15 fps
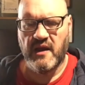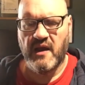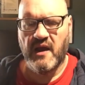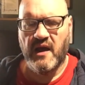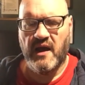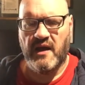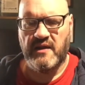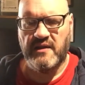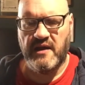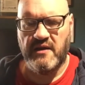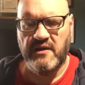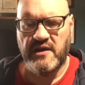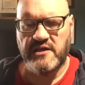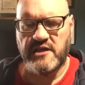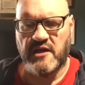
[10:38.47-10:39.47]
And there ye
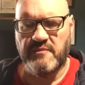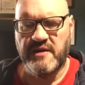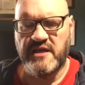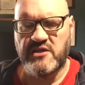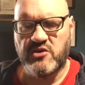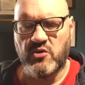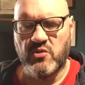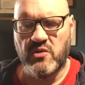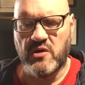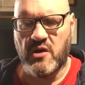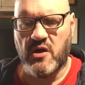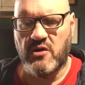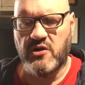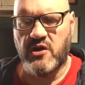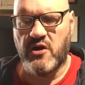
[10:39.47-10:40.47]
shall be sold
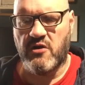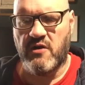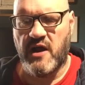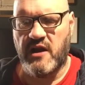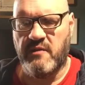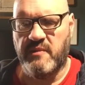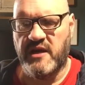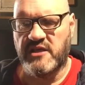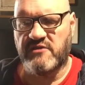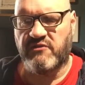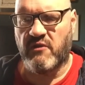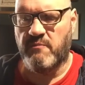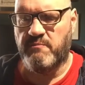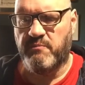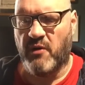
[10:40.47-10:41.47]
unto your enemies for
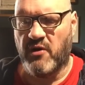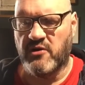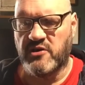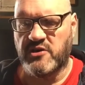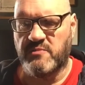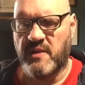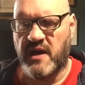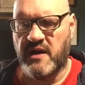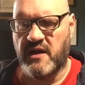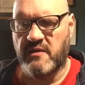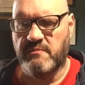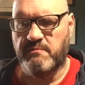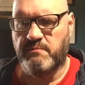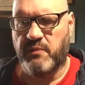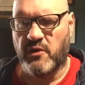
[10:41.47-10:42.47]
bondsmen and
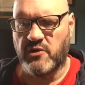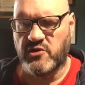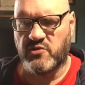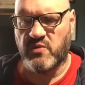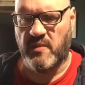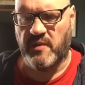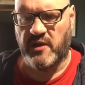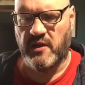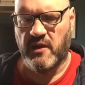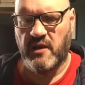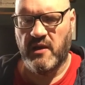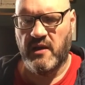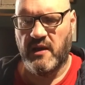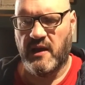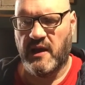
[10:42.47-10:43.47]
bondswomen,
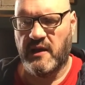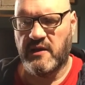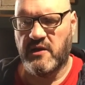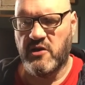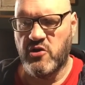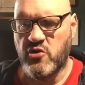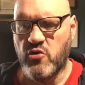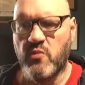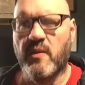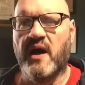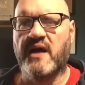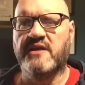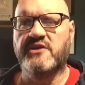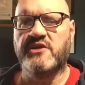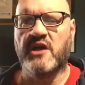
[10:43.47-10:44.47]
and no man
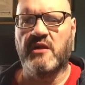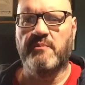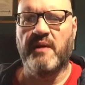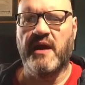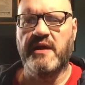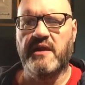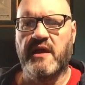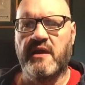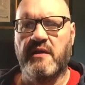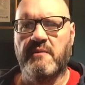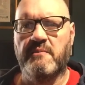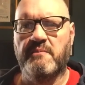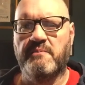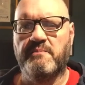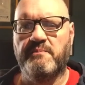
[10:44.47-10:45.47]
shall buy thee.
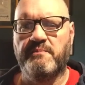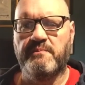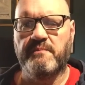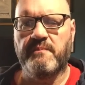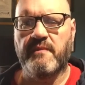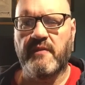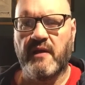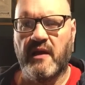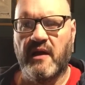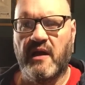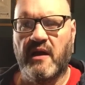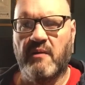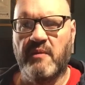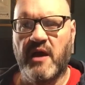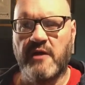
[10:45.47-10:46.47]

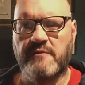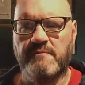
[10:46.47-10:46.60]
Amen.